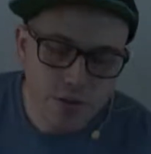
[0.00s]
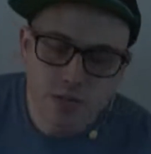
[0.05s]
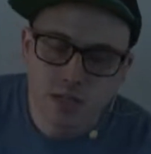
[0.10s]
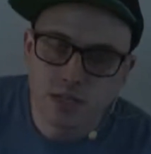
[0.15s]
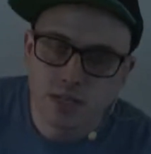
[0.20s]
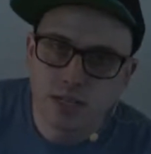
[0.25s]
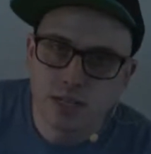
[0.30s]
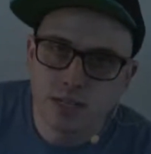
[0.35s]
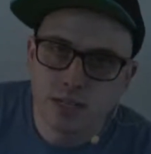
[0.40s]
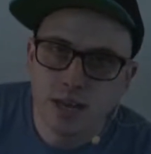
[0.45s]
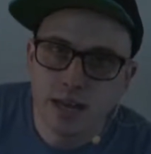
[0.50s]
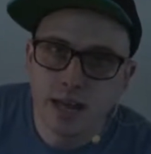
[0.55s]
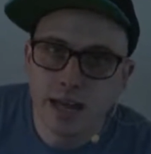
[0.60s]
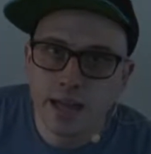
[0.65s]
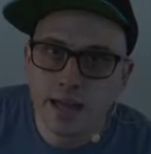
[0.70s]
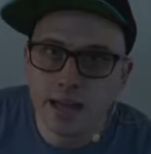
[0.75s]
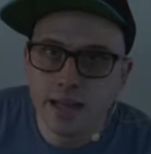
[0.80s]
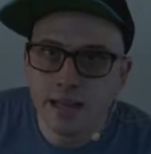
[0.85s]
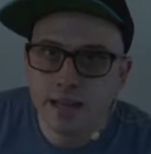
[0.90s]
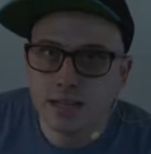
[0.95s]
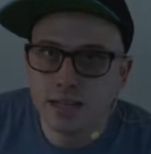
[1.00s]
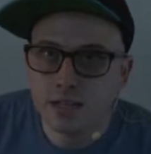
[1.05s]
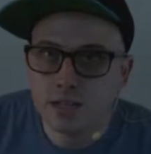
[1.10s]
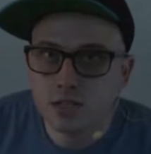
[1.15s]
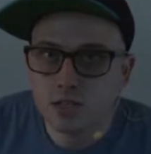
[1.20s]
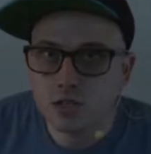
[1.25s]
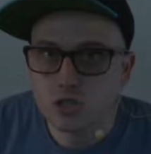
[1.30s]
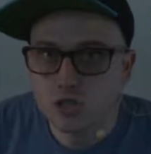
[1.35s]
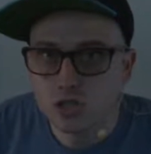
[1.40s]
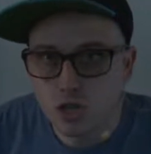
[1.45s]
did a
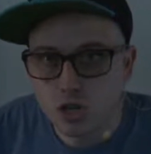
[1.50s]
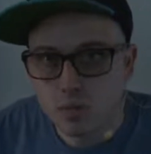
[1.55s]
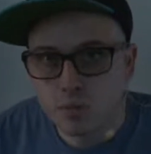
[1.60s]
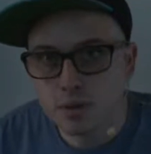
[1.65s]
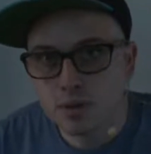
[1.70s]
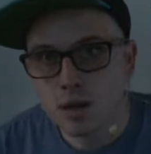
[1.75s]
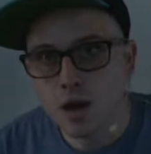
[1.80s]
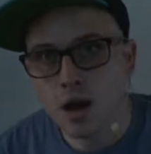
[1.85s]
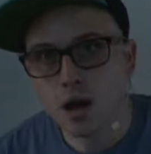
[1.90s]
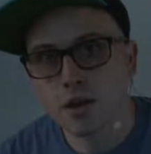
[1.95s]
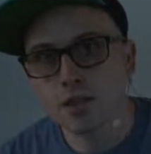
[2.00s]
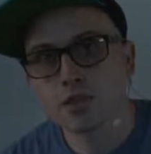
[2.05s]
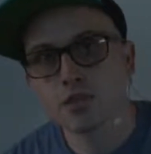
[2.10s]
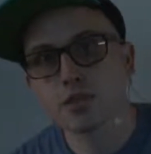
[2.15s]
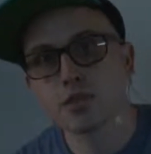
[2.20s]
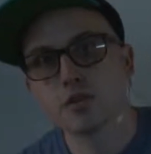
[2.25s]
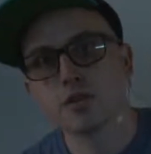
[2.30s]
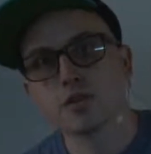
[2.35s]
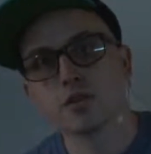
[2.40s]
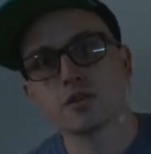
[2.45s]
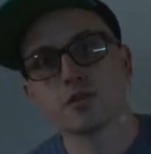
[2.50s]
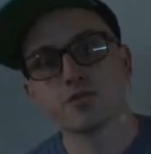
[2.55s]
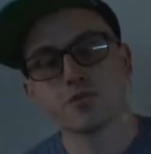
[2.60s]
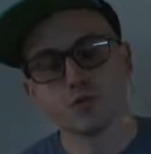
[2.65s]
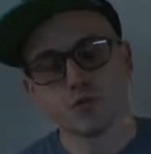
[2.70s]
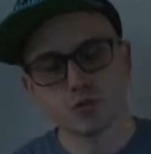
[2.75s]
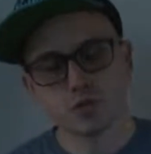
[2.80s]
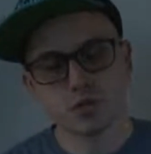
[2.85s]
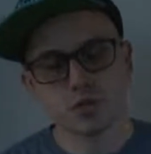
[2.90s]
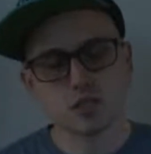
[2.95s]
sermon on the
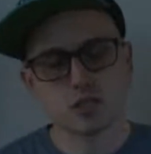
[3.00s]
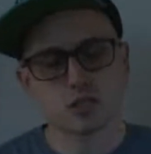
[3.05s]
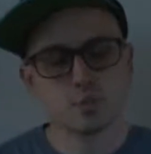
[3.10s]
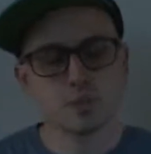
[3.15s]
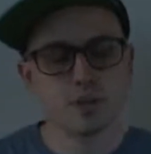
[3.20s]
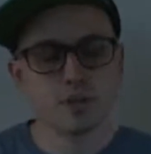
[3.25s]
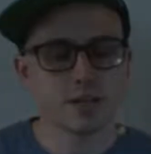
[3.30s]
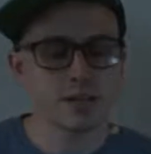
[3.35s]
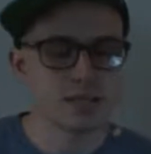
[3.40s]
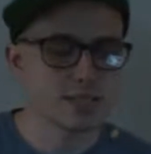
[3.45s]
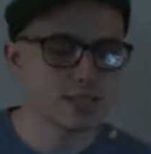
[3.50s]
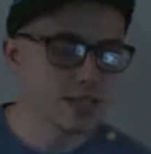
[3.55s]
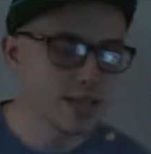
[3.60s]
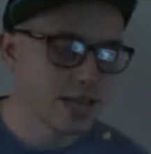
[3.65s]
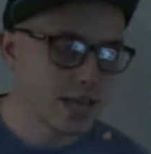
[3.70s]
fruits of the Spirit,